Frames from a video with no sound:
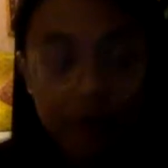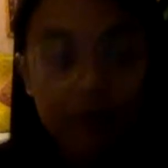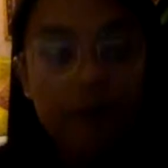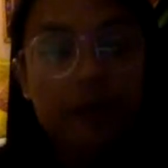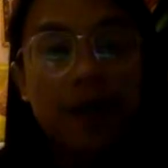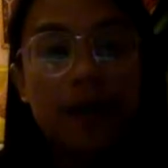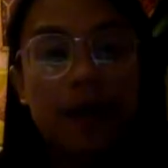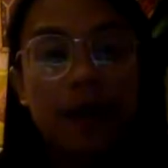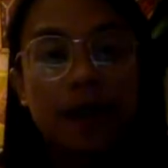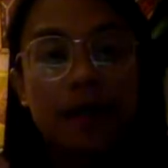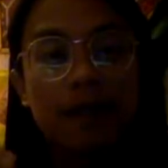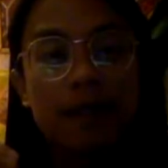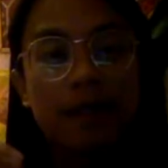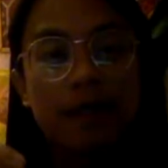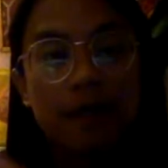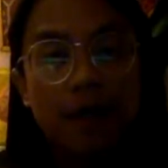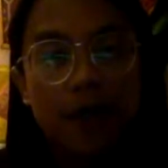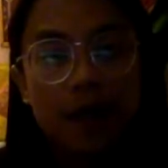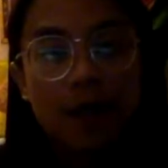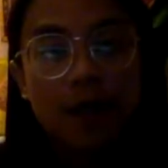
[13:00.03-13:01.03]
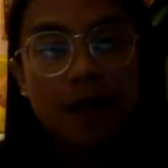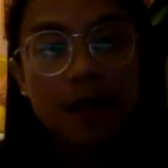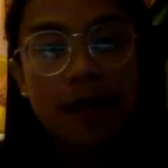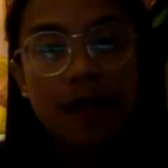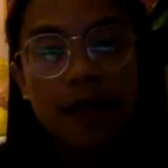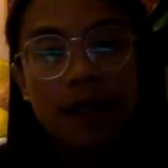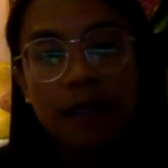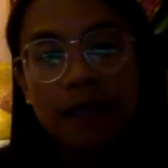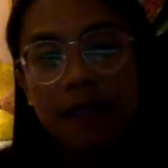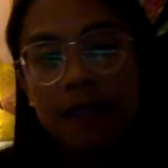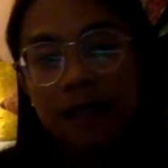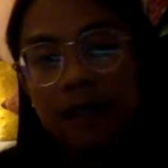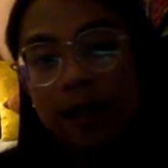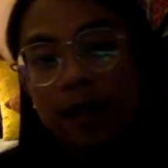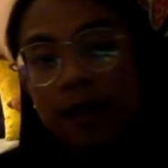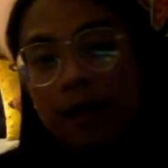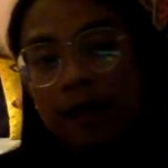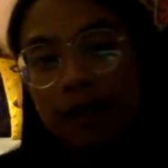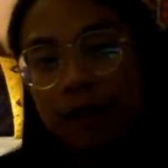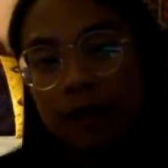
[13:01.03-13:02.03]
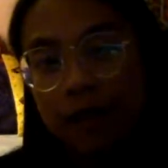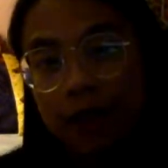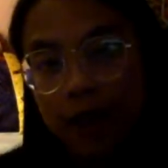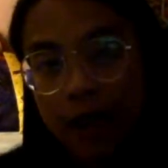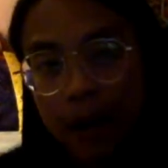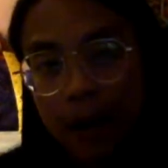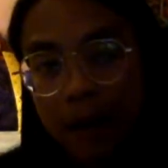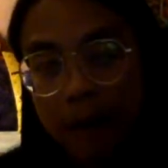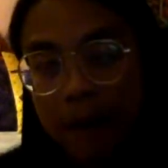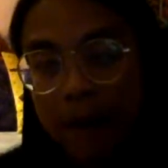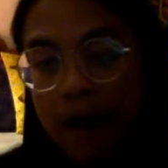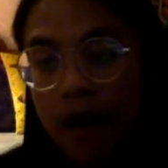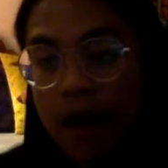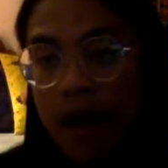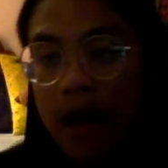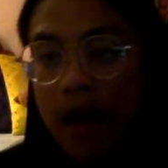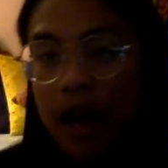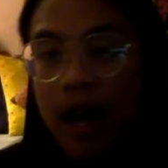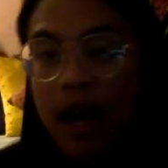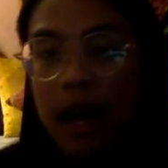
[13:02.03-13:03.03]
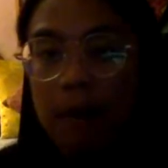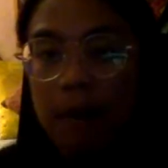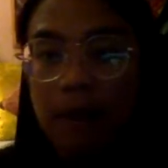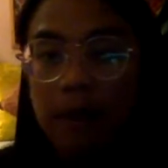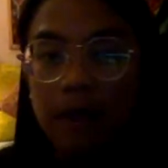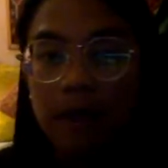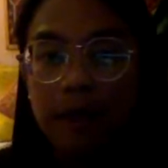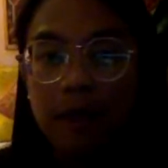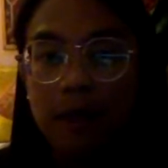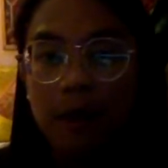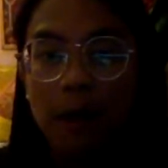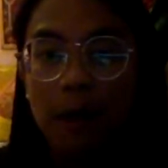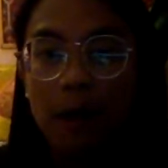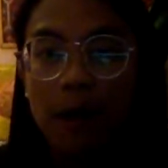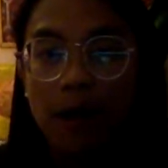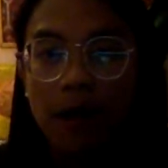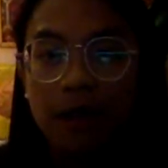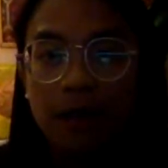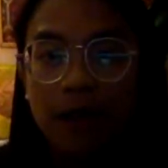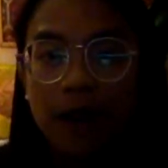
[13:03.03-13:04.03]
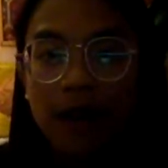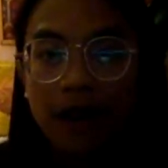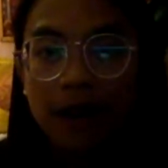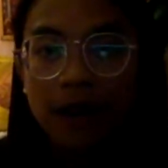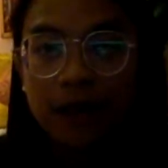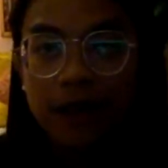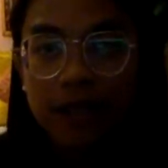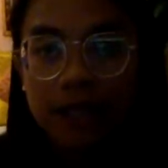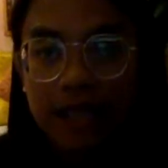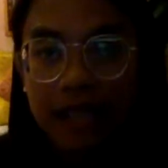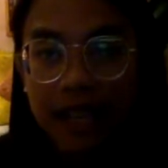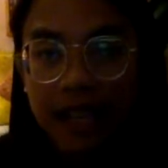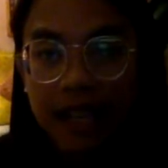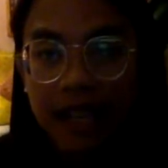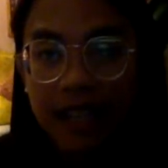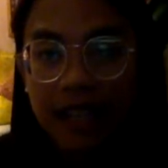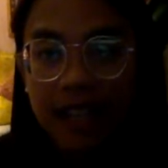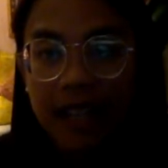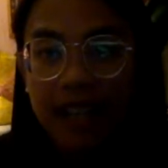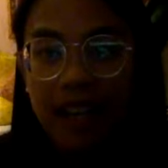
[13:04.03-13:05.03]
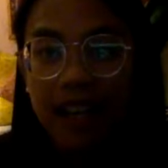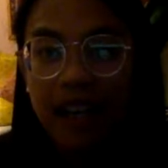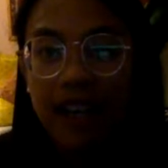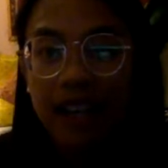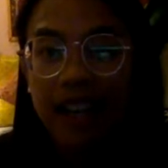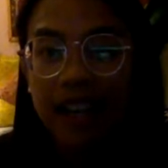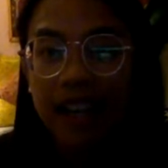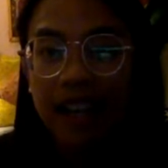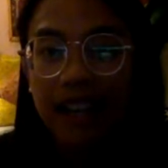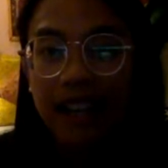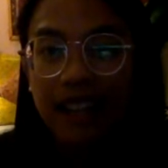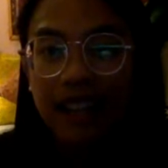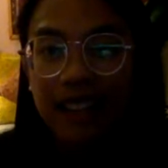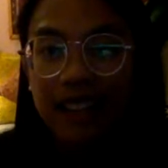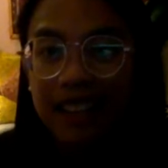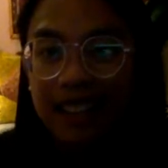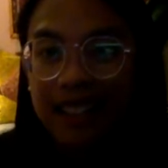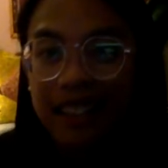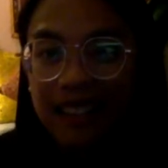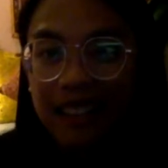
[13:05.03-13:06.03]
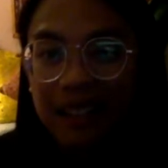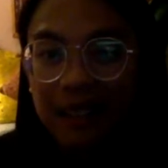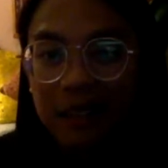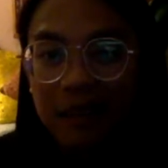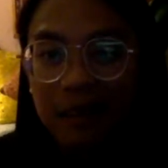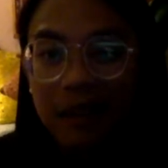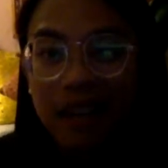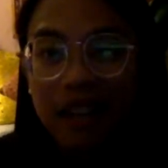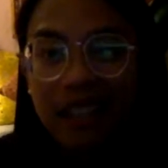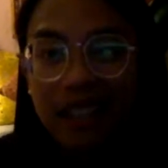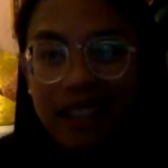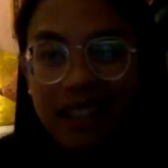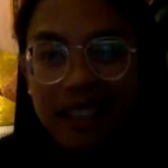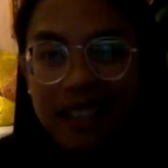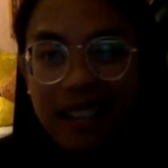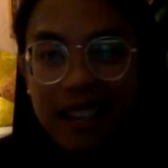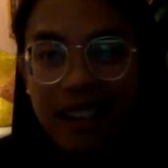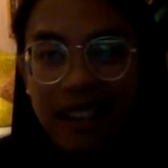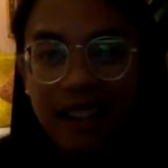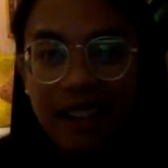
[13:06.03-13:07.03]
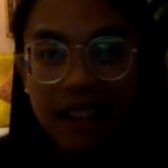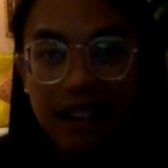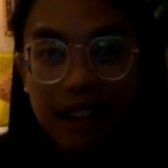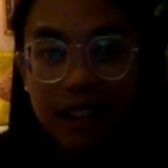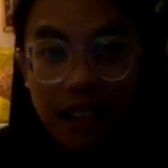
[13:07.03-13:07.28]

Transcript: feelings of guilt and the feelings of shame helps us want to understand and reconcile.